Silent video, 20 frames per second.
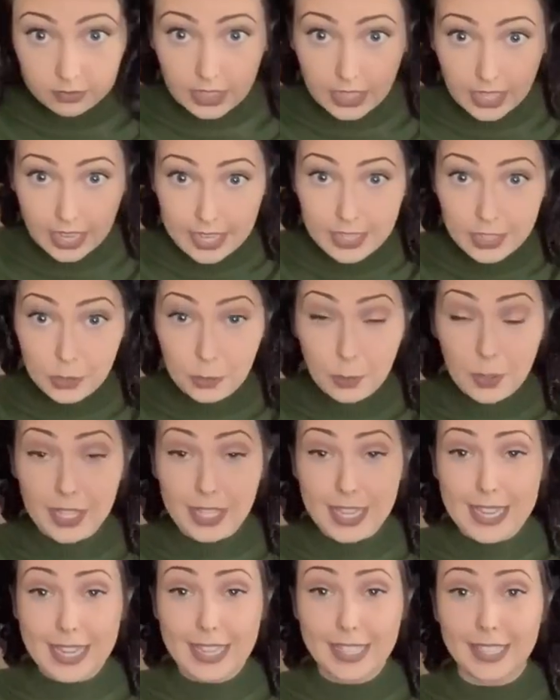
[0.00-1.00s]
And it's
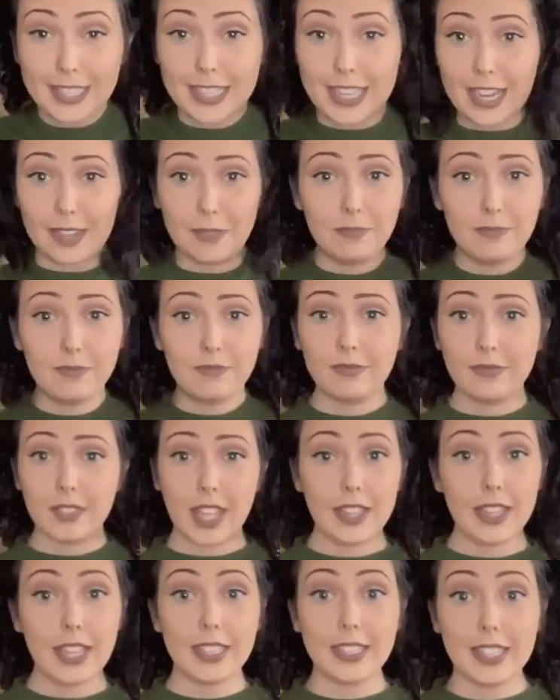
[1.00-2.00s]
really easy.
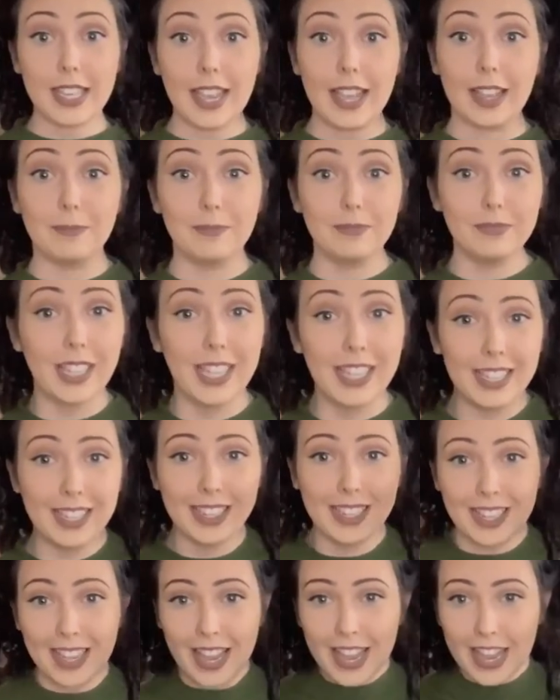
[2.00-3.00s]
And that's it.
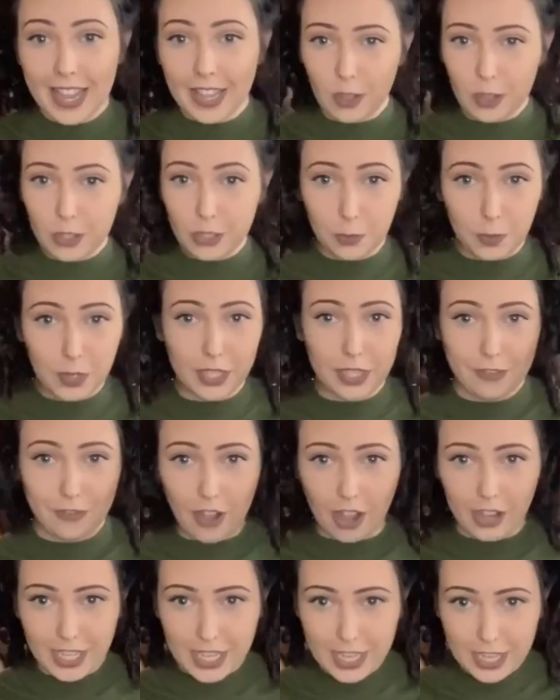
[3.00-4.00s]
It looks really
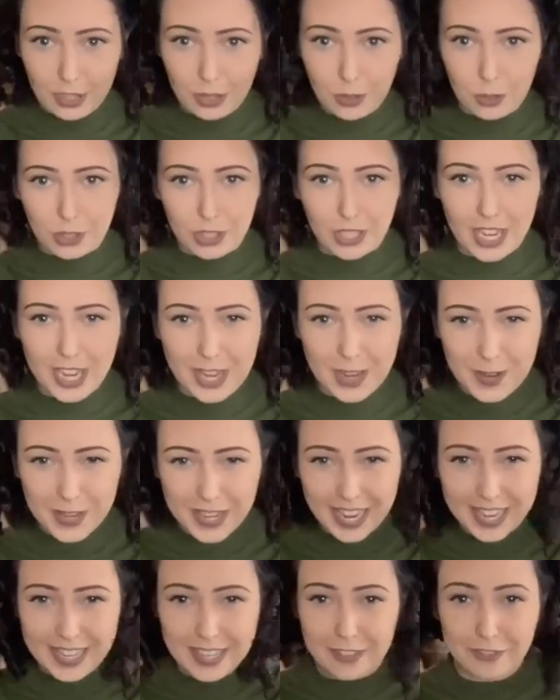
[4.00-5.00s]
funky, and usually you
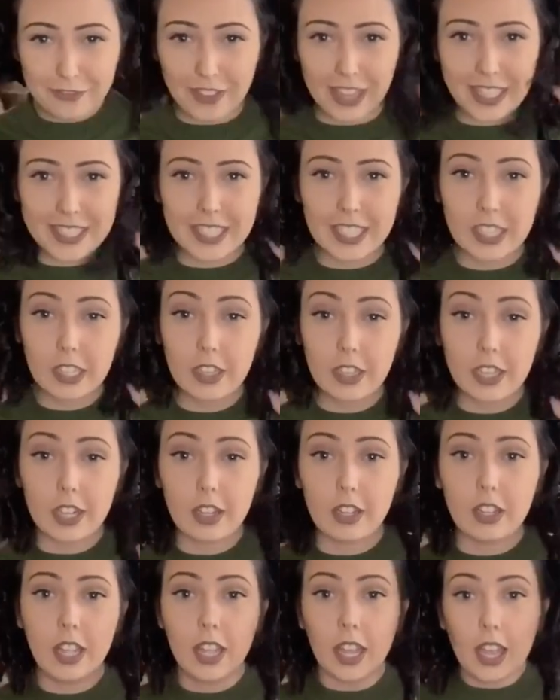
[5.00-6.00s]
kind of fix it a
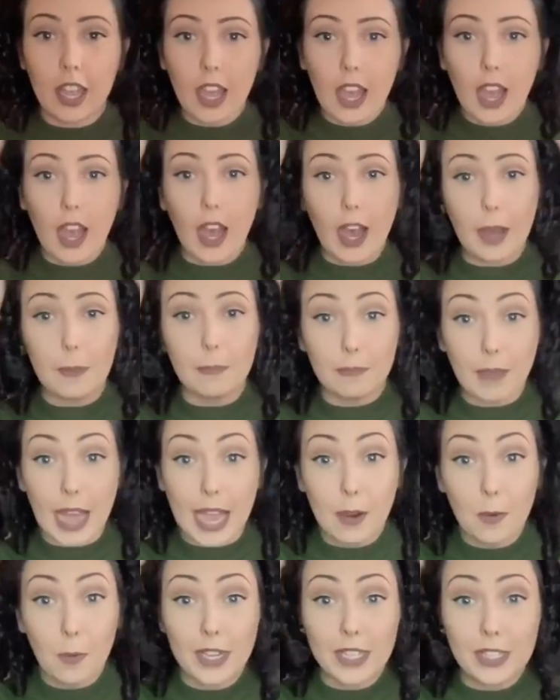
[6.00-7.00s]
little.
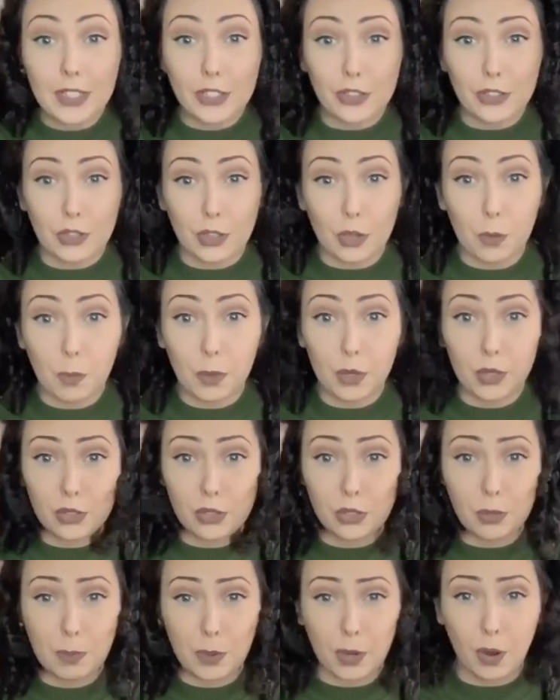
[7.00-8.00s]
My wig's super,
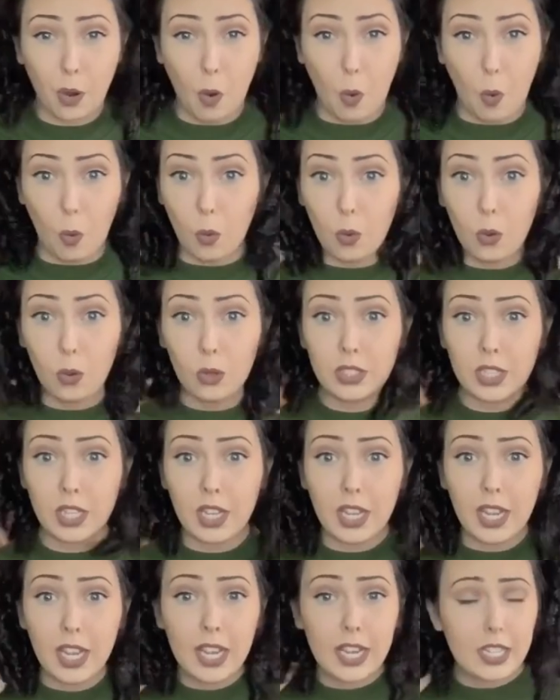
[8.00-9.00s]
super old.
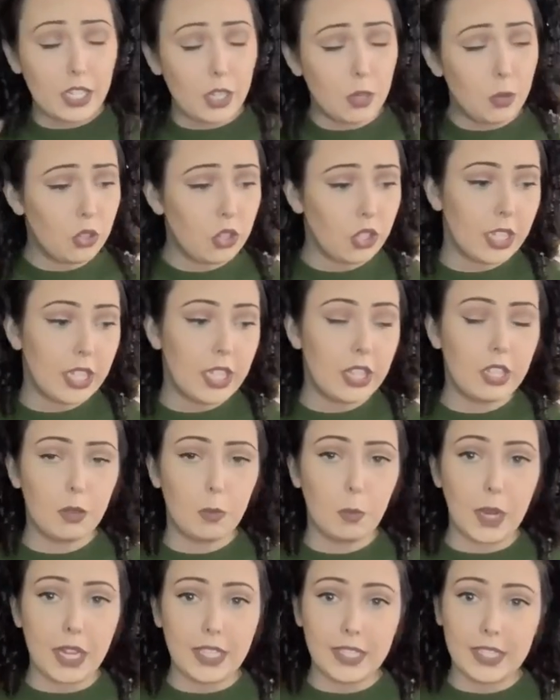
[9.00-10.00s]
Usually the
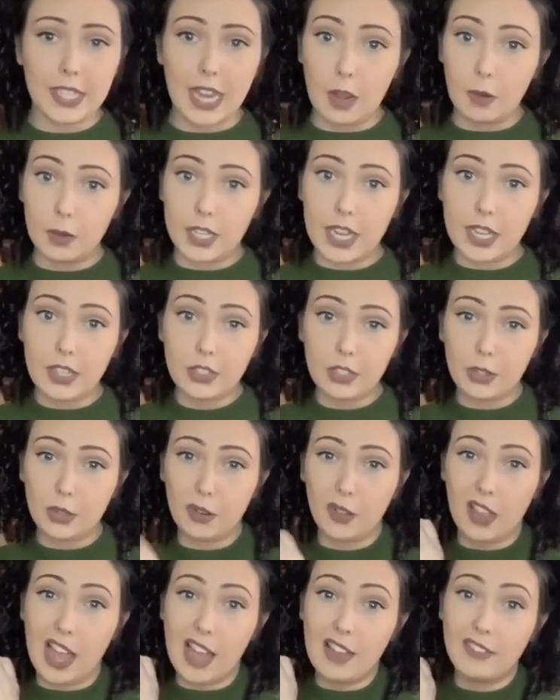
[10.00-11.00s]
wigs nowadays are
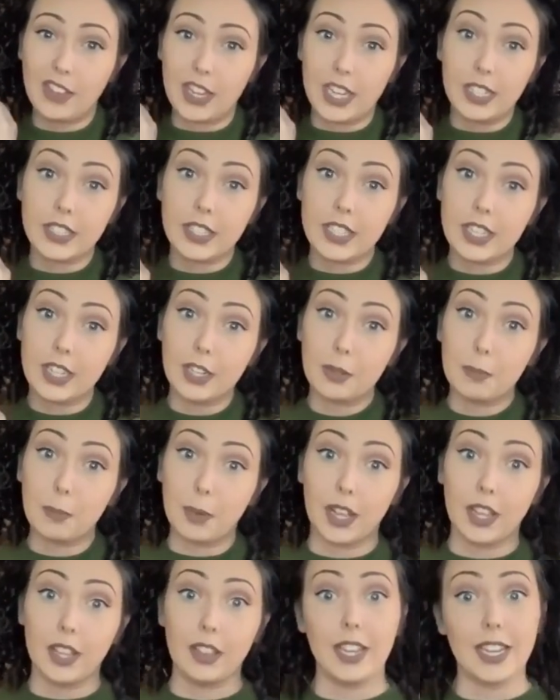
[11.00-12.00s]
a lot fancier,
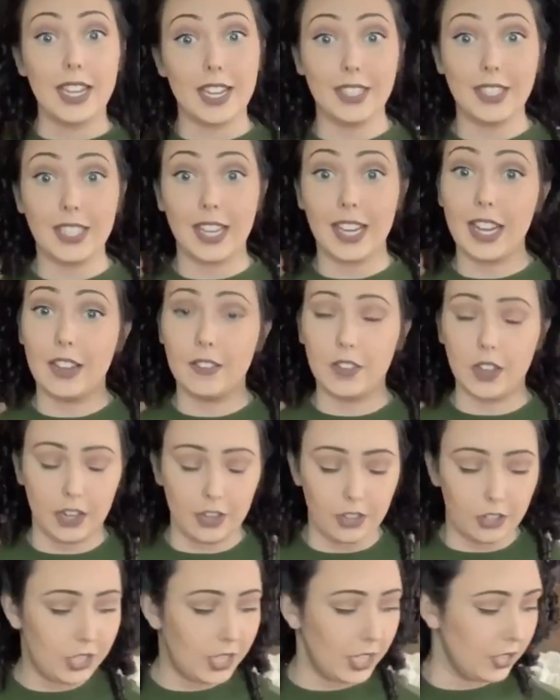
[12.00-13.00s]
but like I said, I haven't
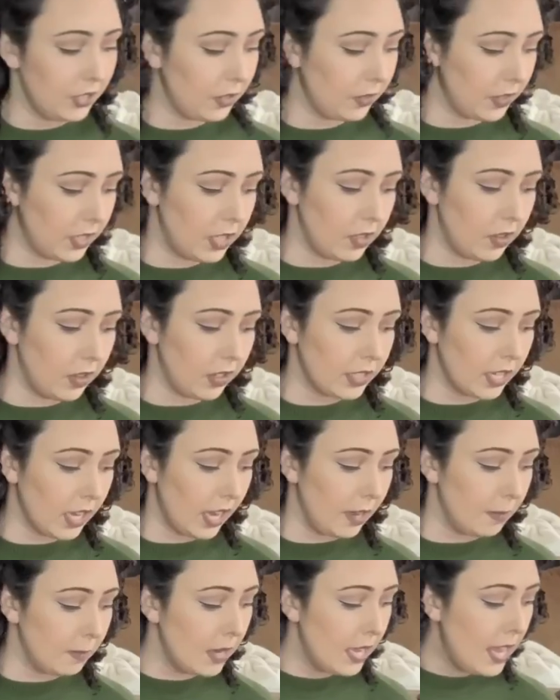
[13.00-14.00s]
Irish danced in a really long
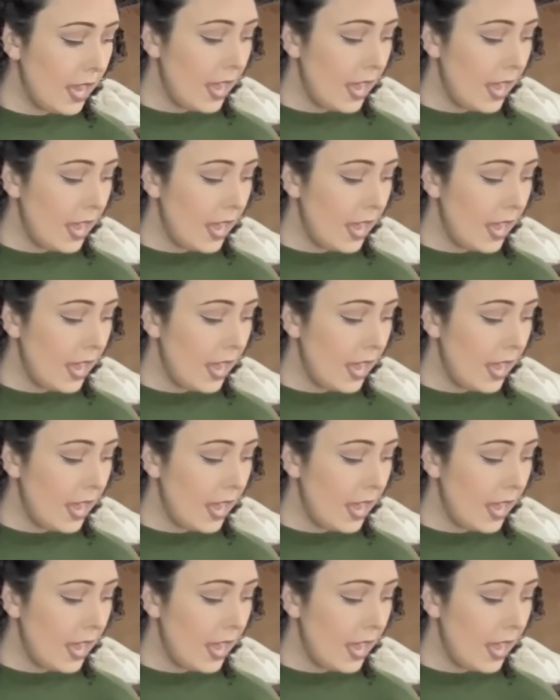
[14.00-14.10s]
time.